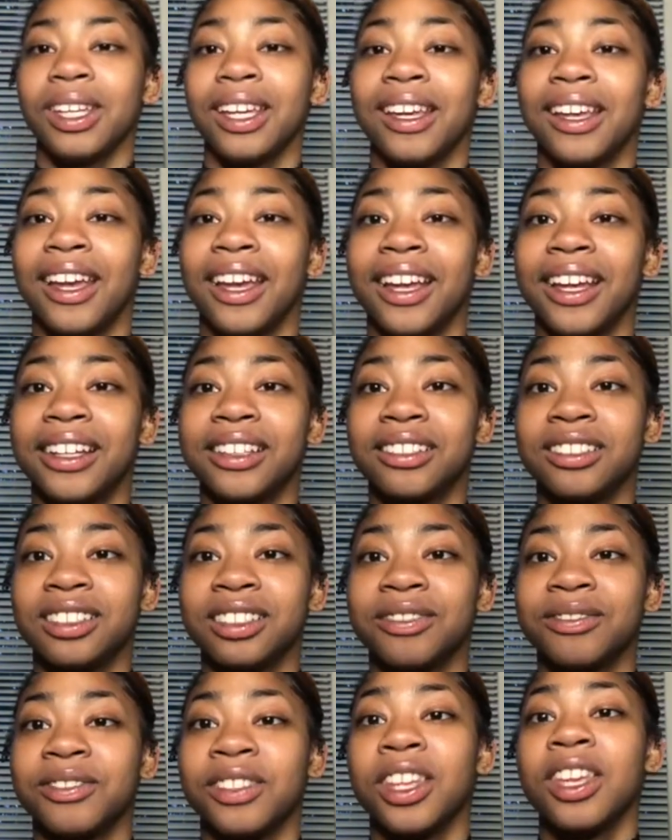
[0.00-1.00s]
And
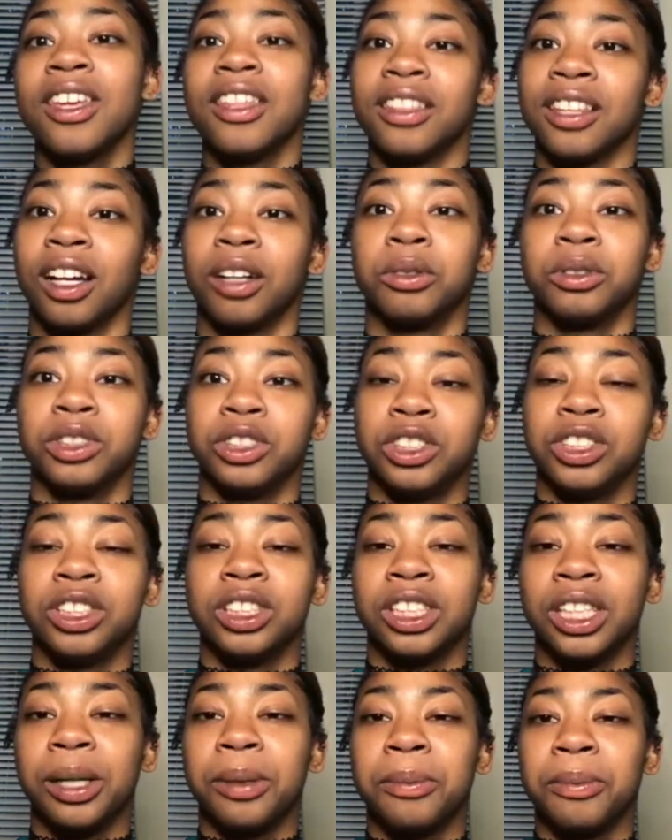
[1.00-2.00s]
that was
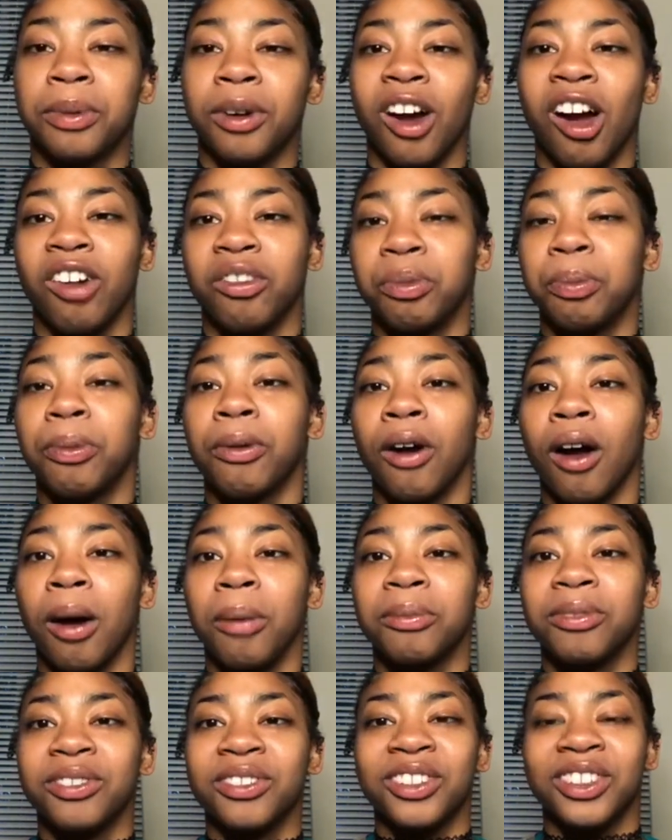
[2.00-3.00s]
your improv
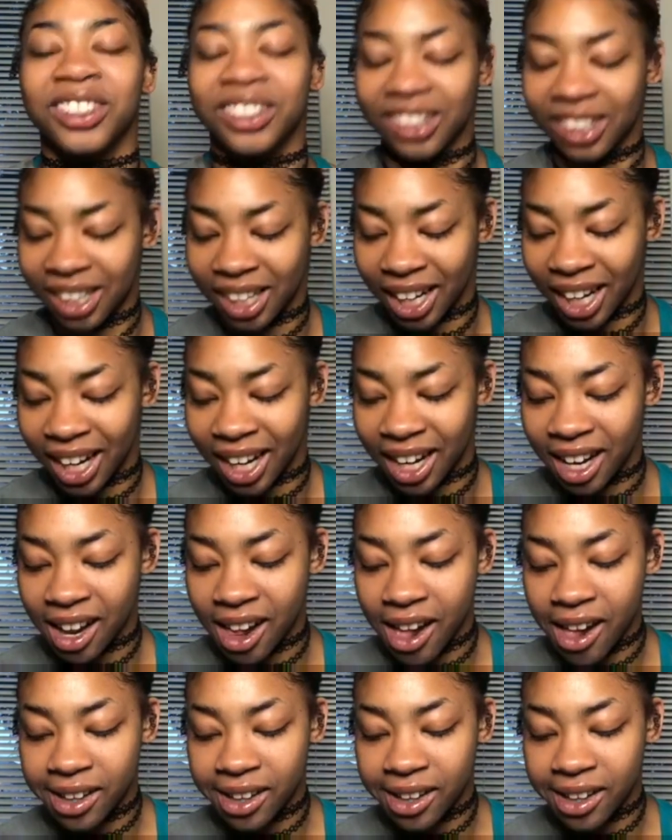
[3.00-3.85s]
prompt for today.